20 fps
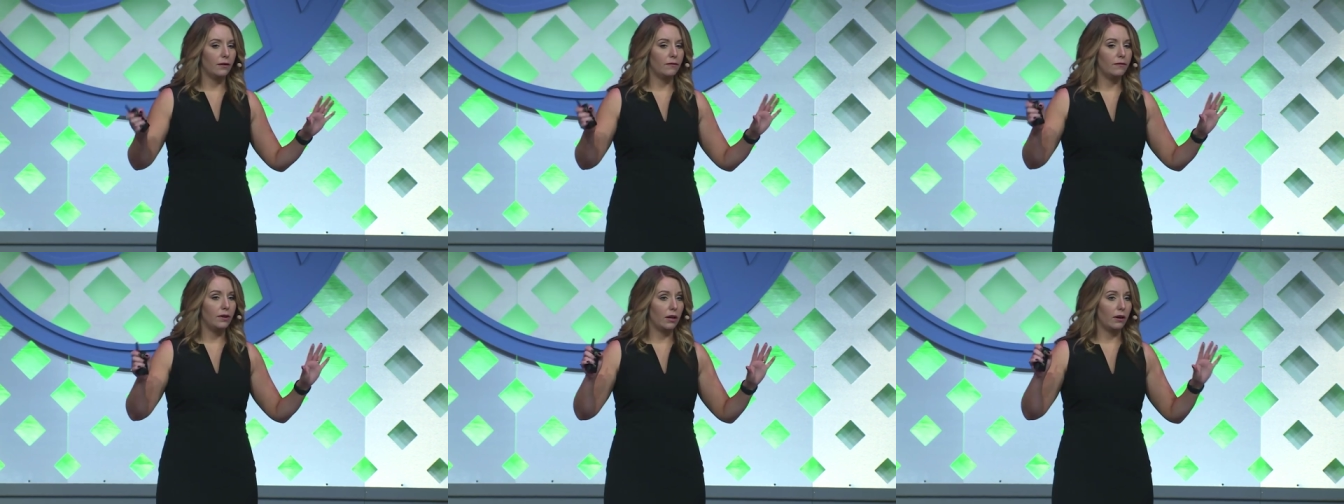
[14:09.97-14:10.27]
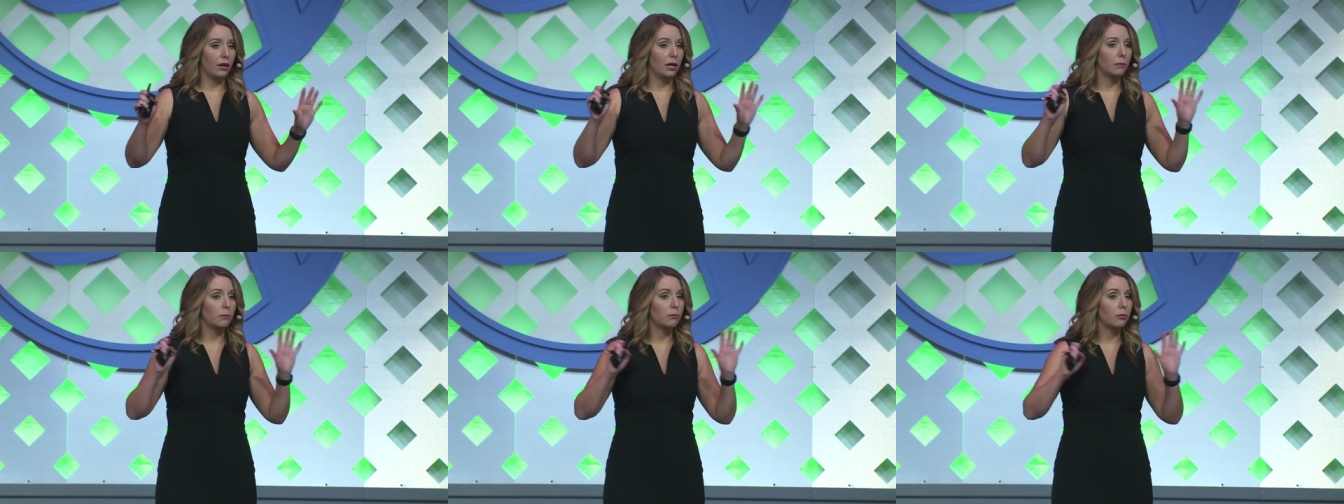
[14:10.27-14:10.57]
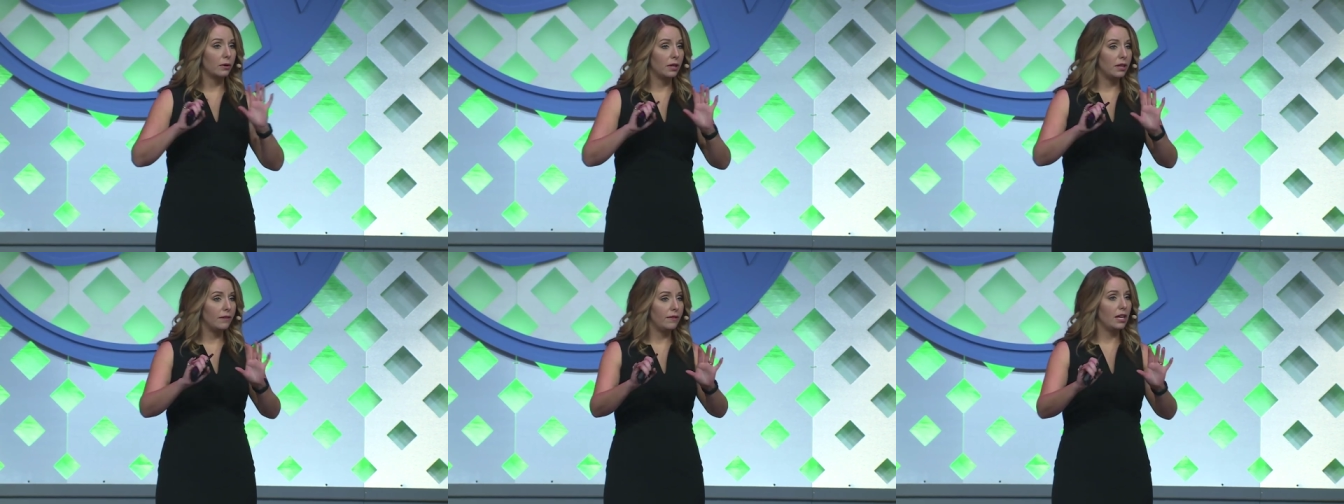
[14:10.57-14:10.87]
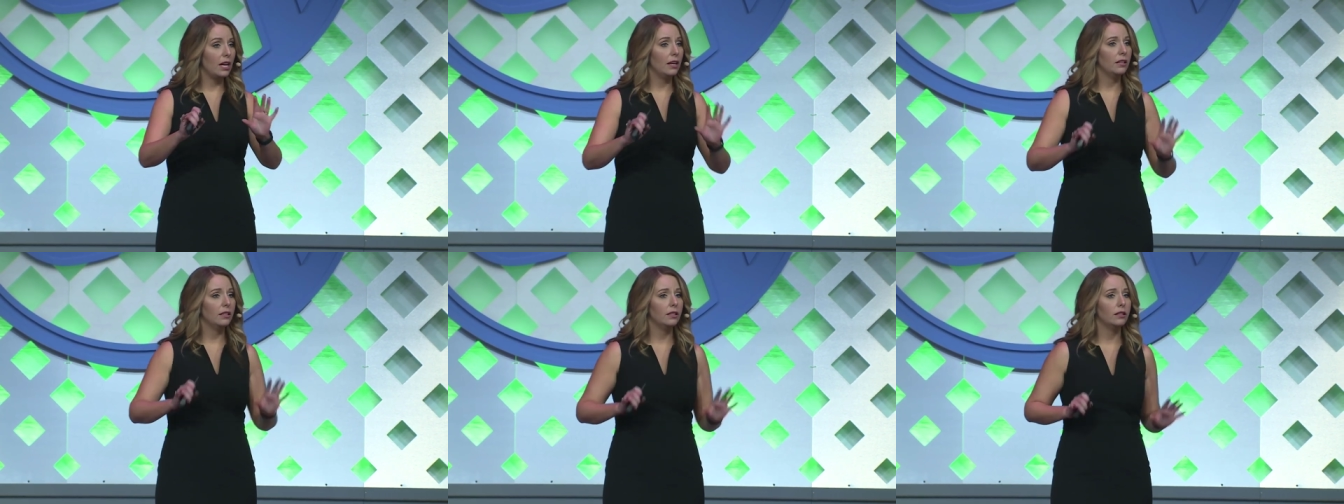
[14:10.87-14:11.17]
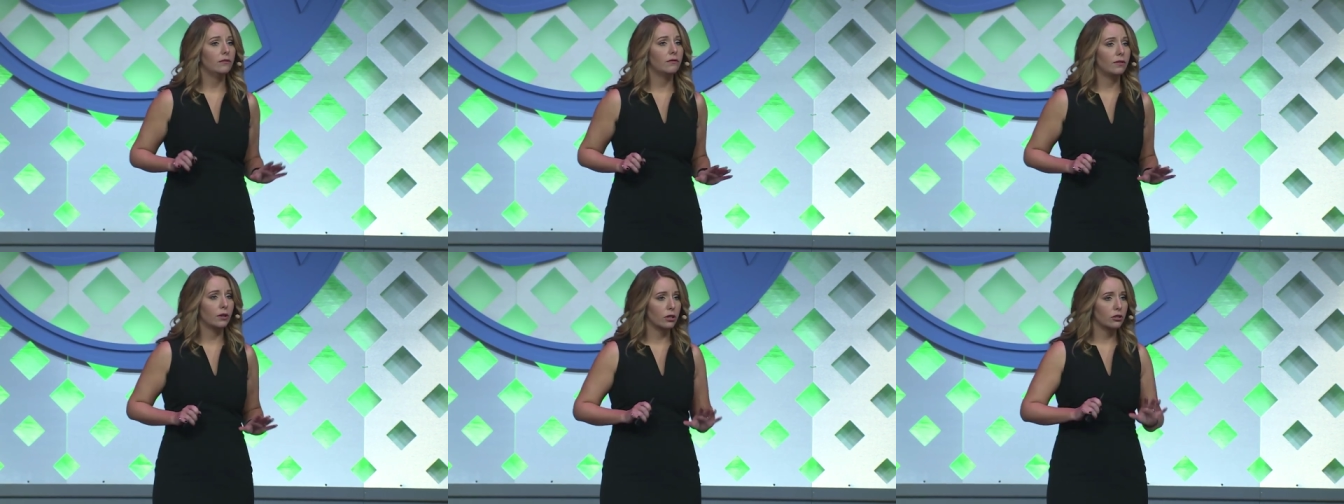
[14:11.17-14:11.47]
a very
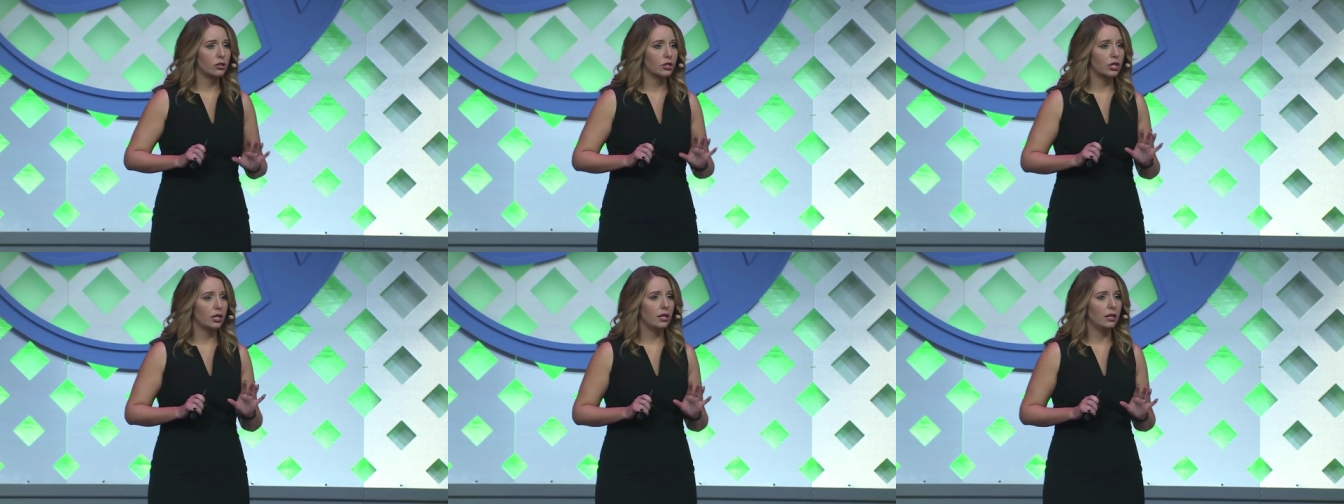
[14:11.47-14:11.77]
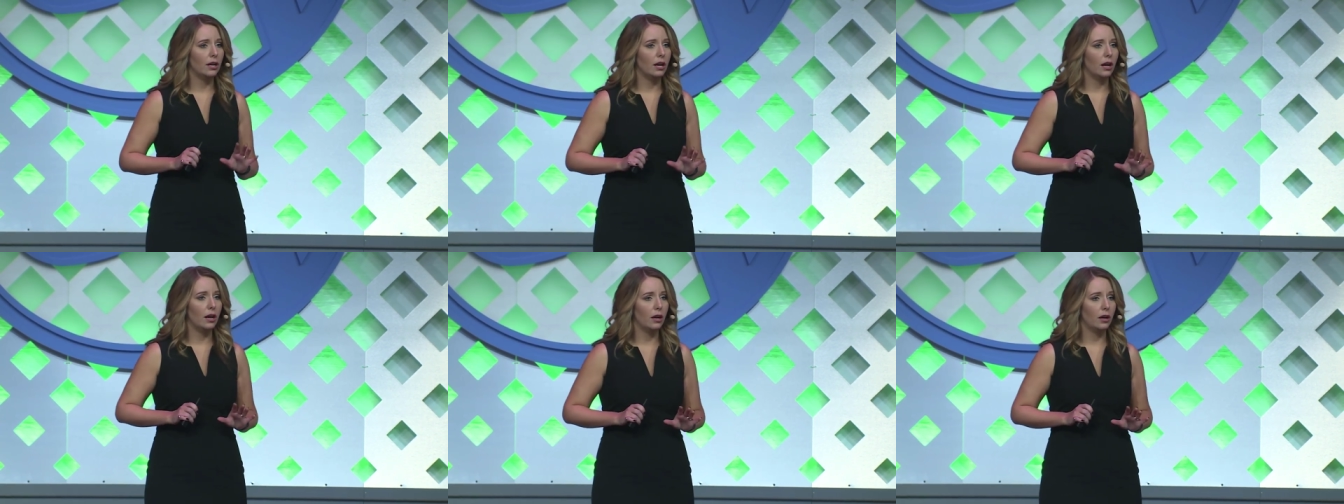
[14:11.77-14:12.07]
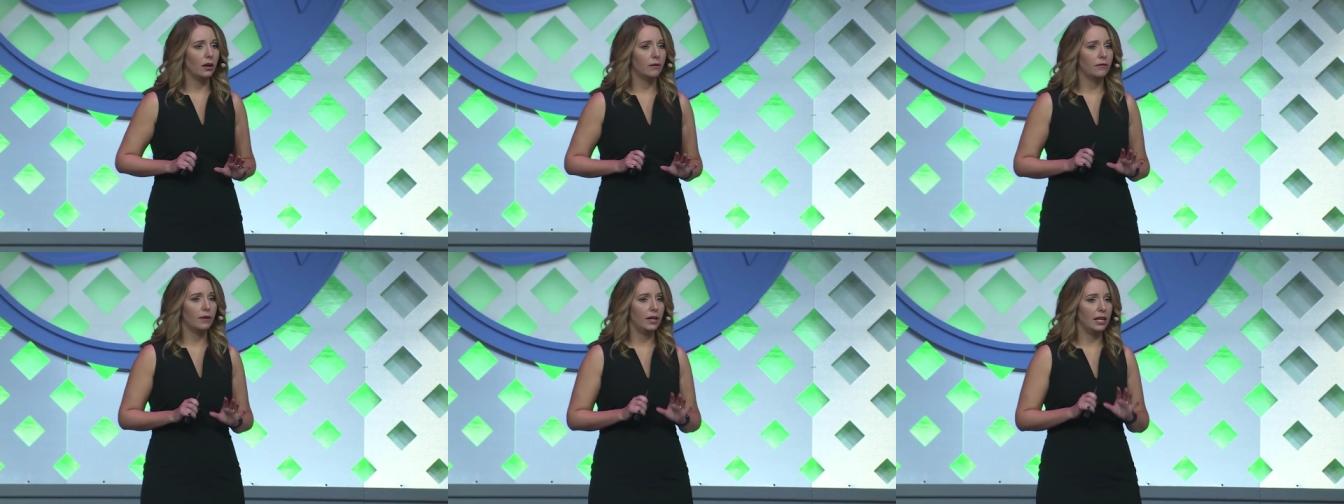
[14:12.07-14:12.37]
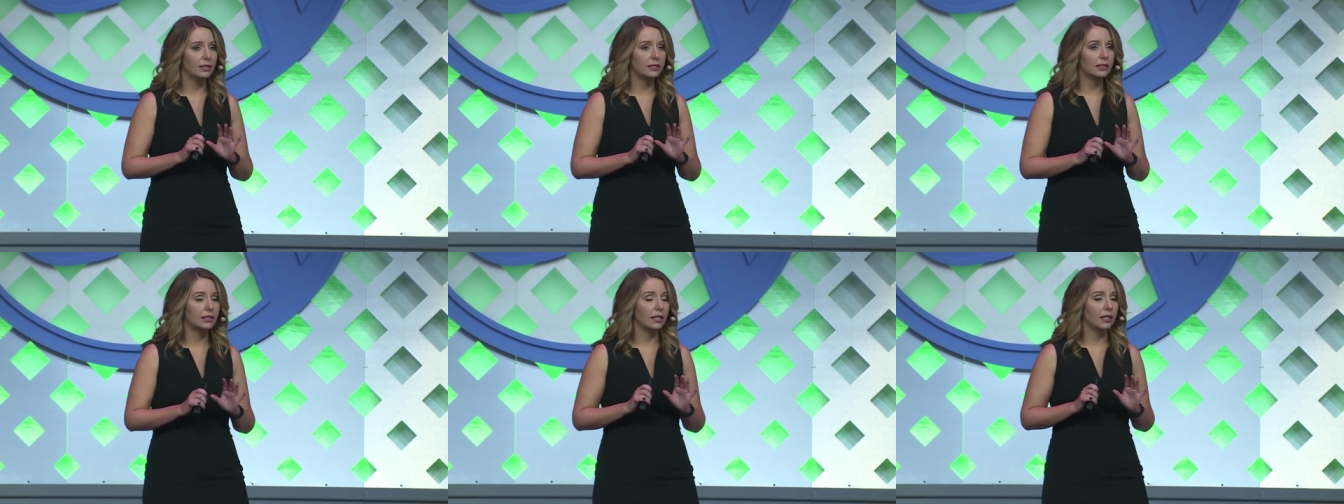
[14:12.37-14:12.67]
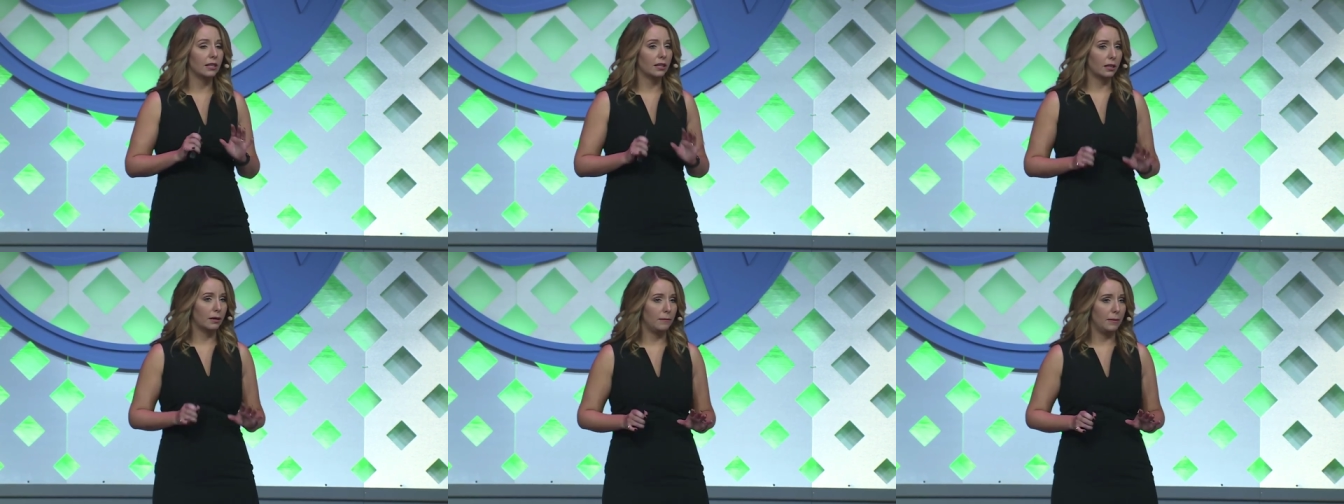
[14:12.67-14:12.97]
abbreviated version of
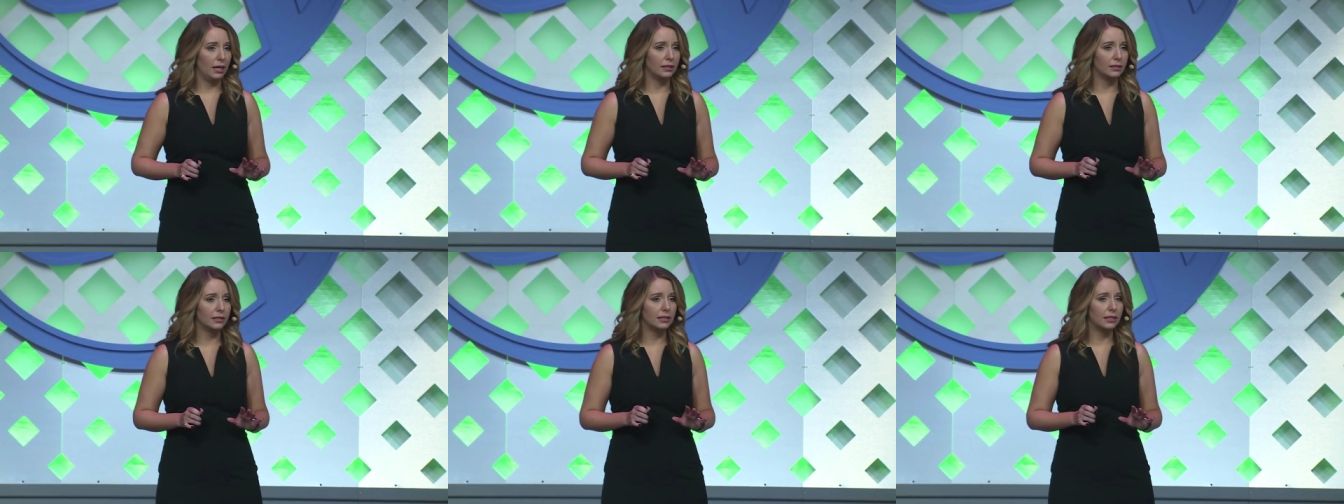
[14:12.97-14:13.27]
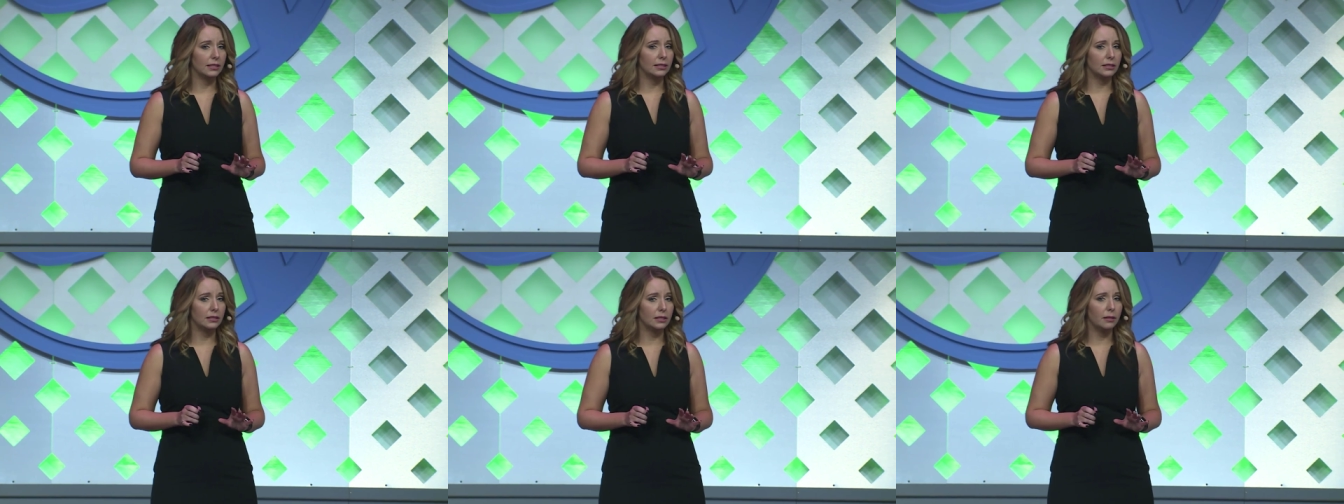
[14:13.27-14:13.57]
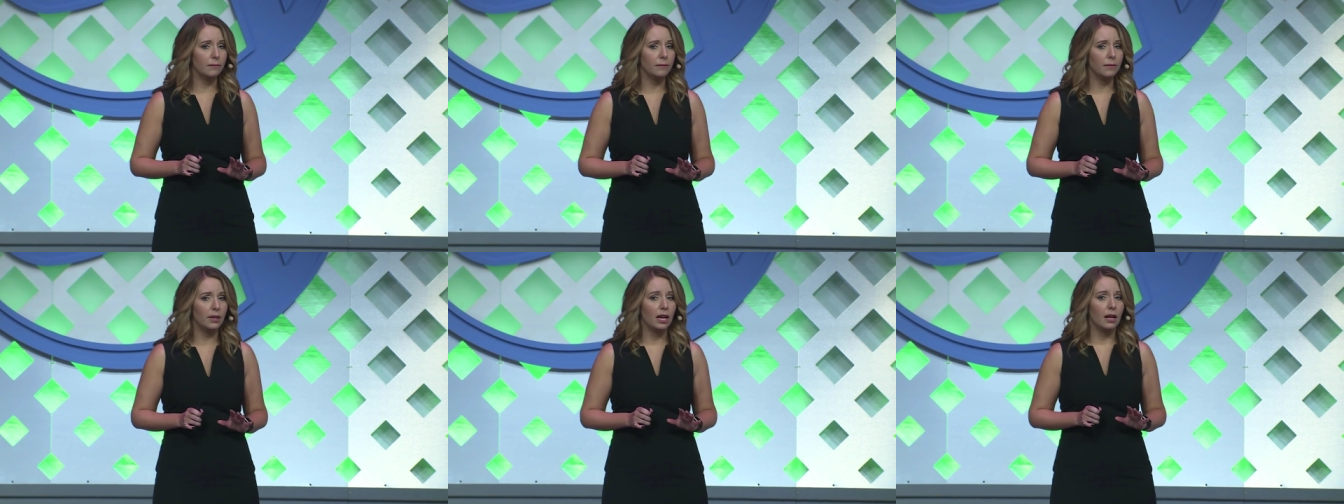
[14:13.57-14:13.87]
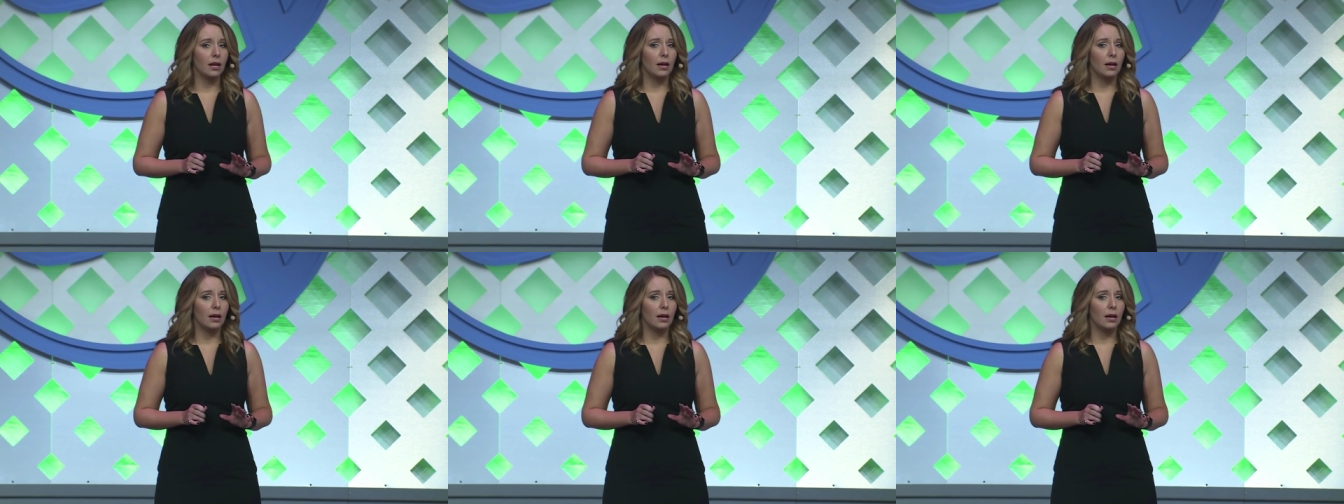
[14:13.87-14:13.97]
incident command system,